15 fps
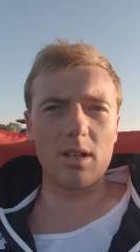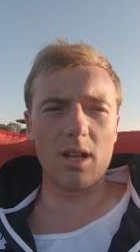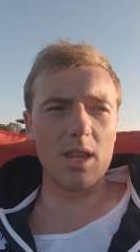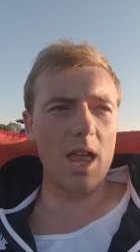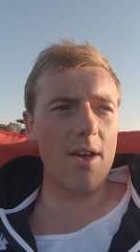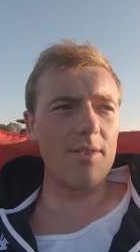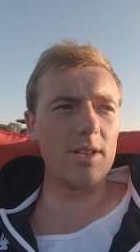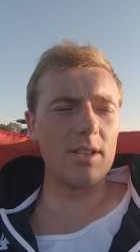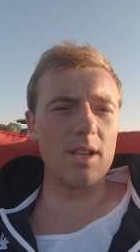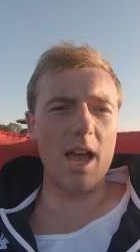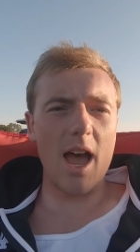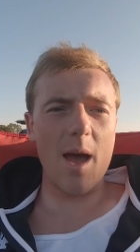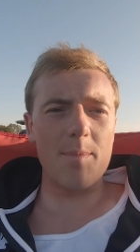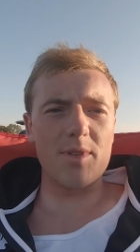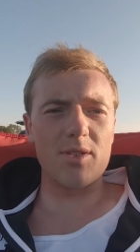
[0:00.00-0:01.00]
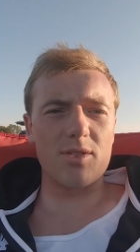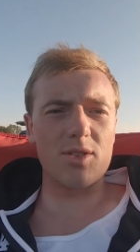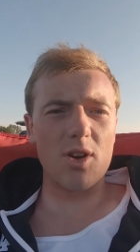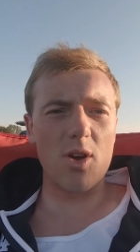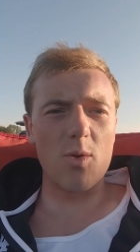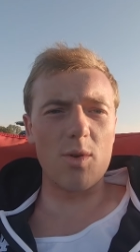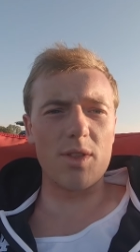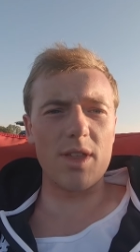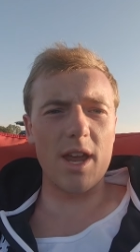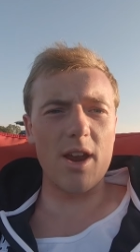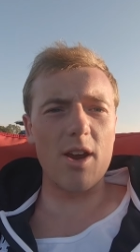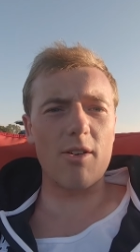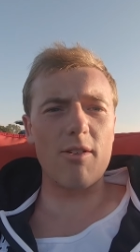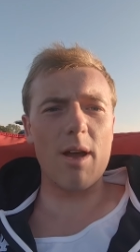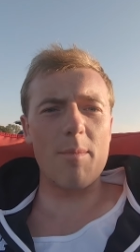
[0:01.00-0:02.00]
eleven laps or so with
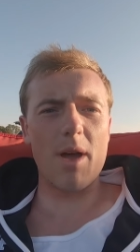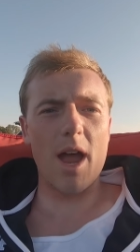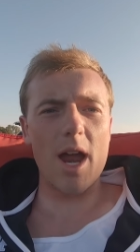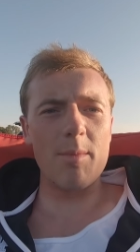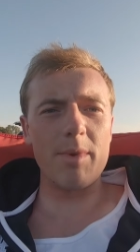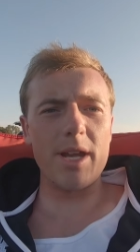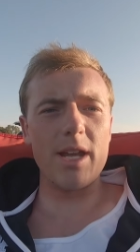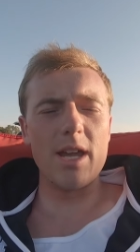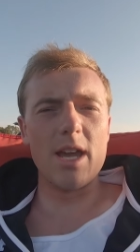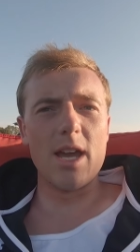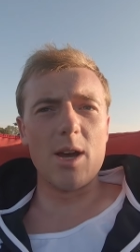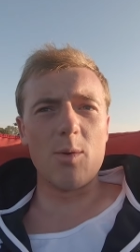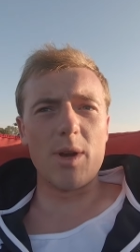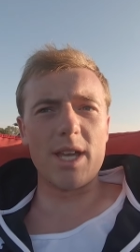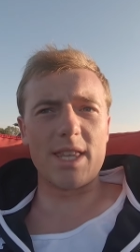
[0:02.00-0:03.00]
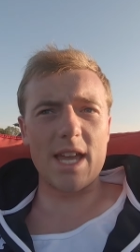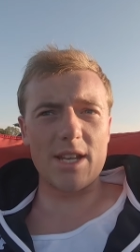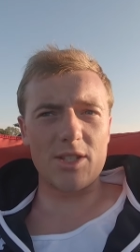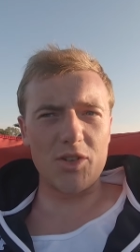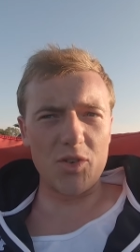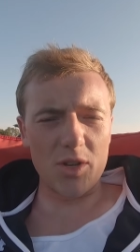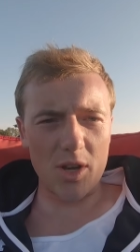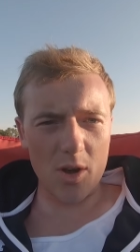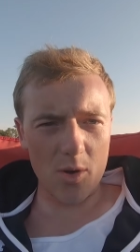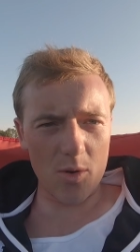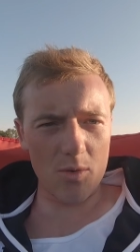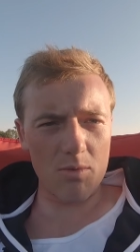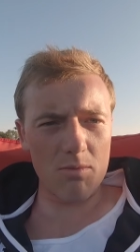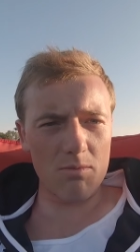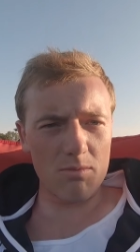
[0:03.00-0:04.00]
Eric right behind me. We get that two to
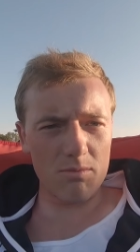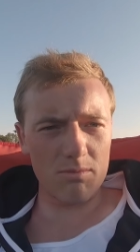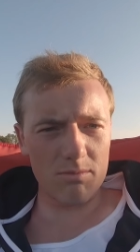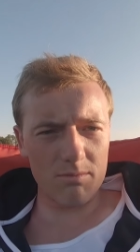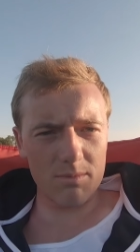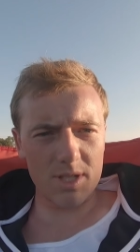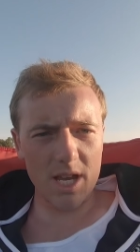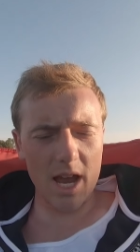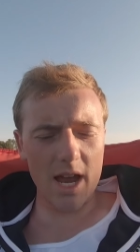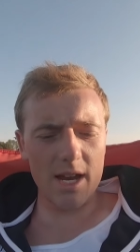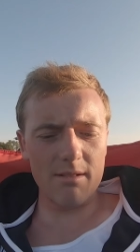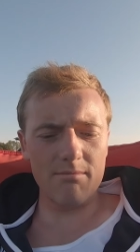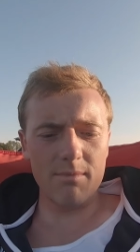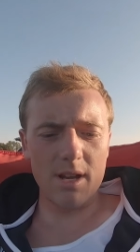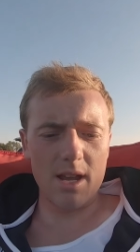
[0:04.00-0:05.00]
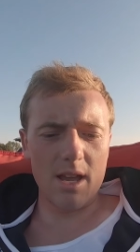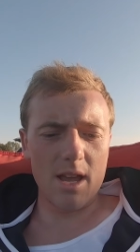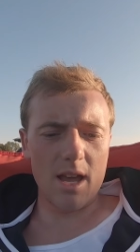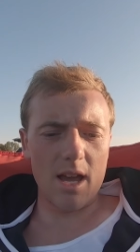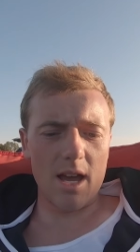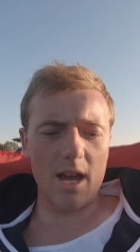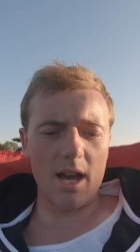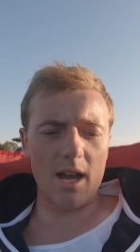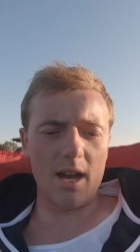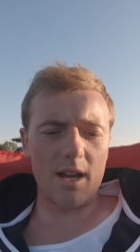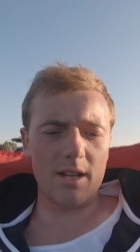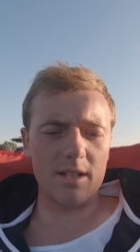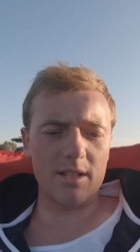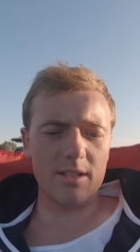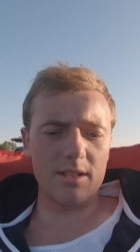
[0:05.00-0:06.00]
go sign, uh,
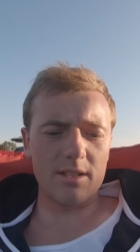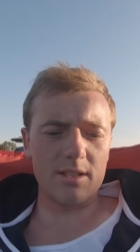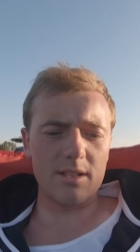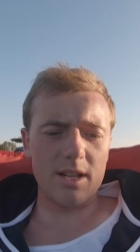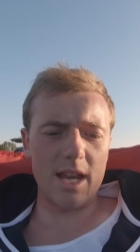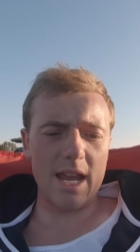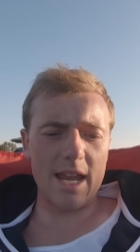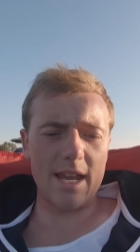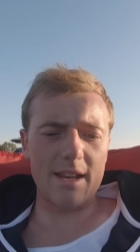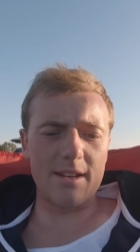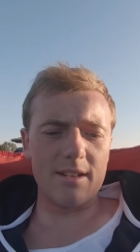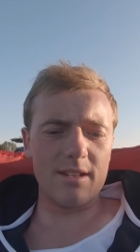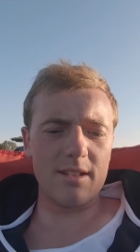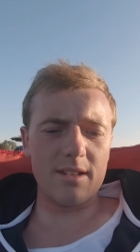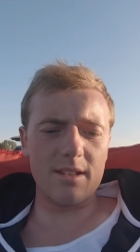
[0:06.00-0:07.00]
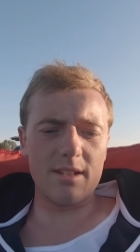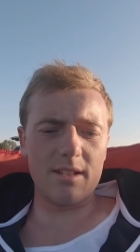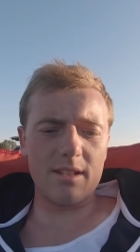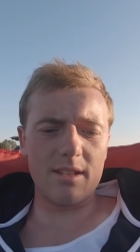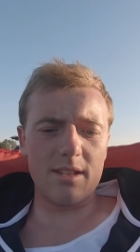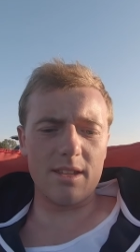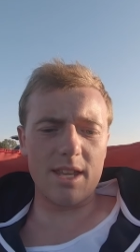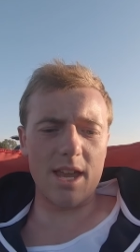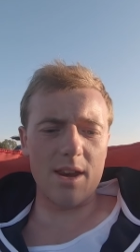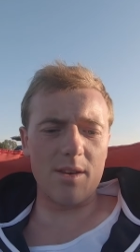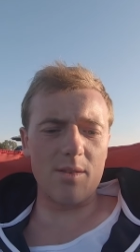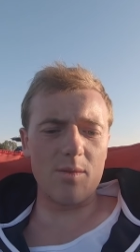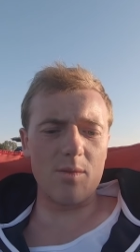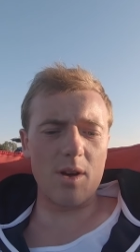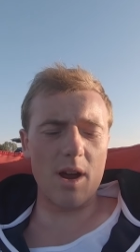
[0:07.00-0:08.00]
and
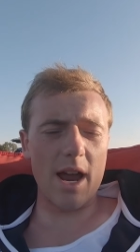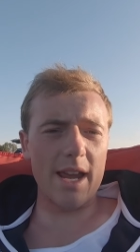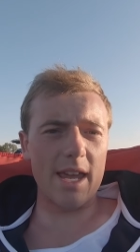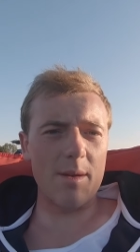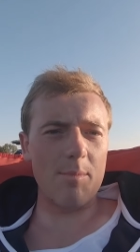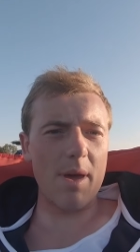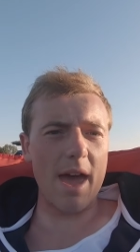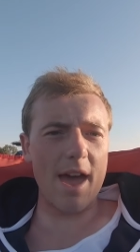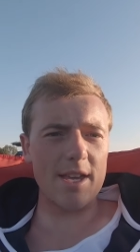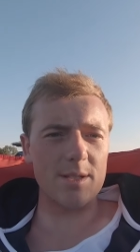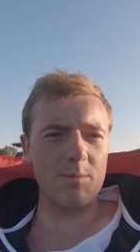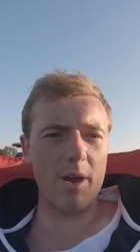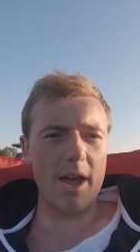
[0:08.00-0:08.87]
then I get passed